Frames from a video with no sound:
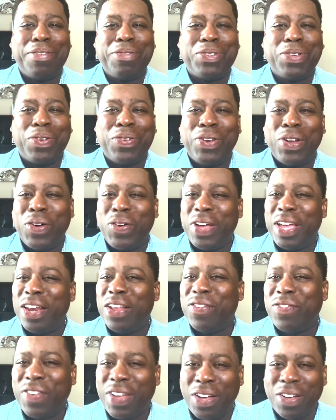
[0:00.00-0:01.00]
So no
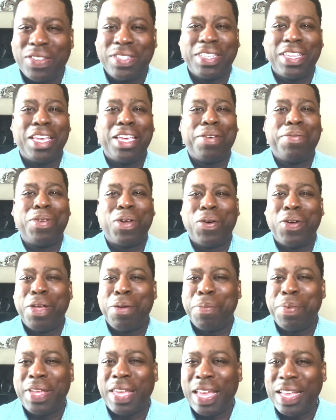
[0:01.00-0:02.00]
NFL team, no
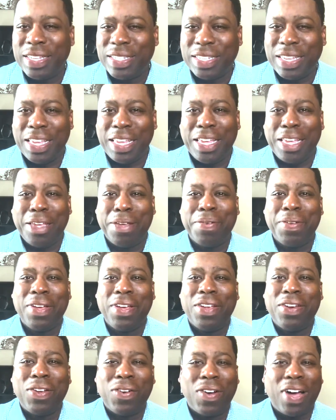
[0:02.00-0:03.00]
NBA team,
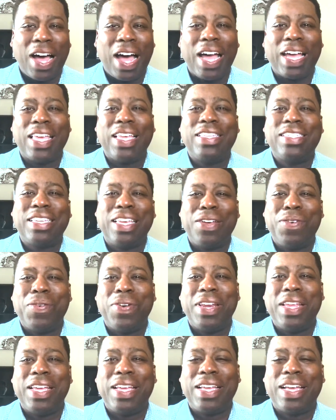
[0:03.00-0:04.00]
no hockey team
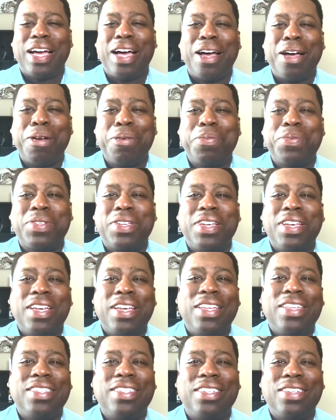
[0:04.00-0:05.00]
when it comes
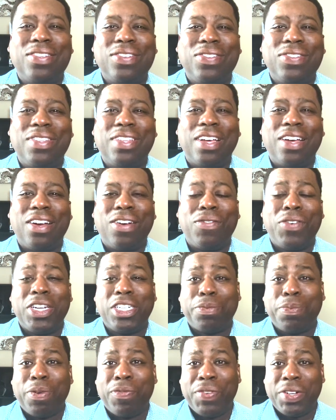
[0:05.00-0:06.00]
to the
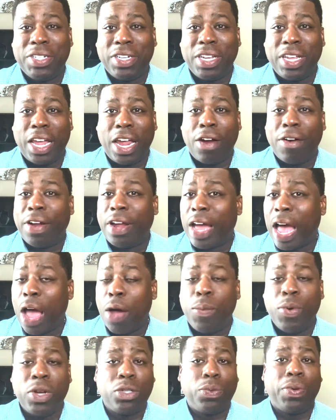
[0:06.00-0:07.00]
Richmond, Virginia area. I
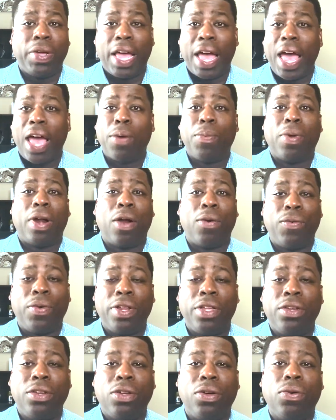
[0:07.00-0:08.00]
wish we had one, I
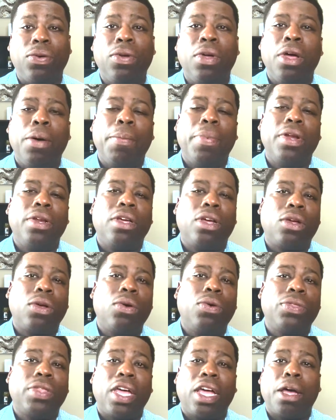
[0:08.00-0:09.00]
really do. But the
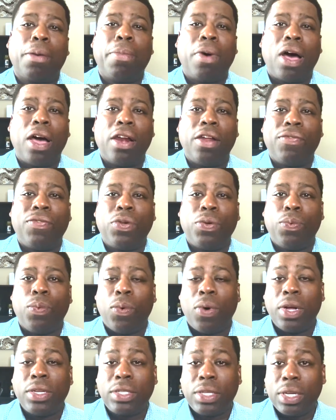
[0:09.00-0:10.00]
cool thing about it, if you
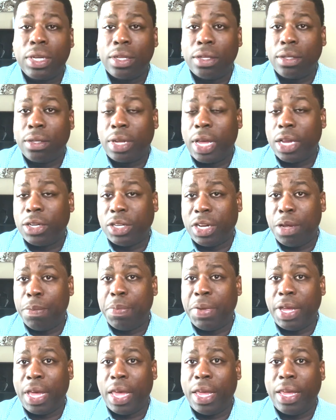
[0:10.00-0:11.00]
want to catch an
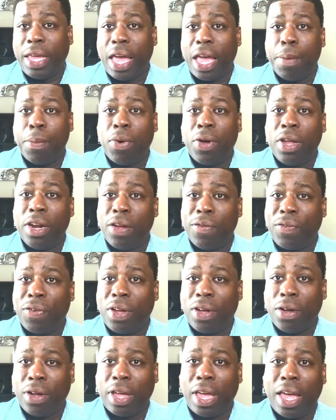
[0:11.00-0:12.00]
NBA game or
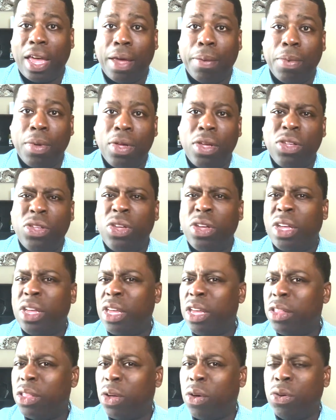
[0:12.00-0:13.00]
NFL game, you can
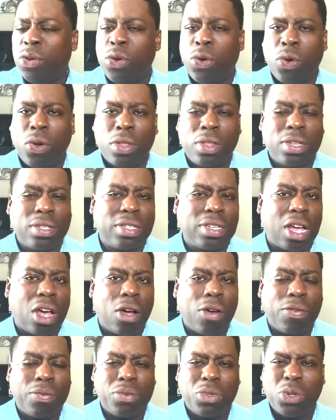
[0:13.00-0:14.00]
either go north to
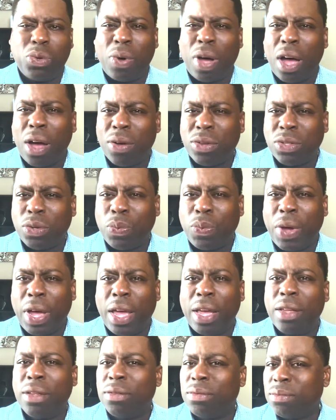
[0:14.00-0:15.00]
south, 2 hours
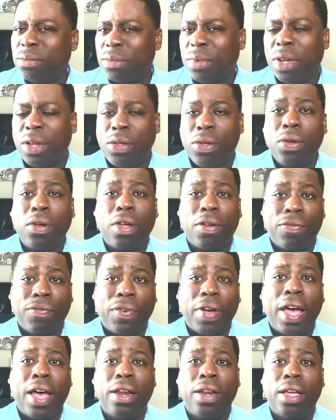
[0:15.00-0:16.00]
away, and you can
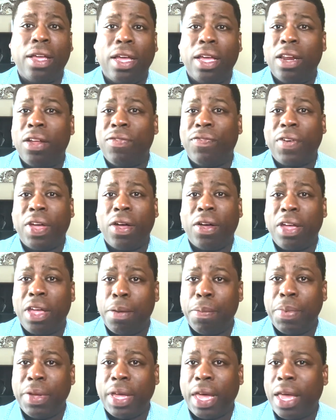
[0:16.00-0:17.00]
find an NFL,
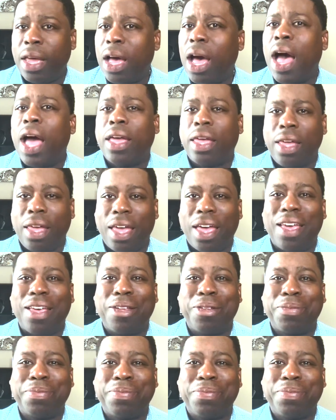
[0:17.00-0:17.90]
NBA hockey game.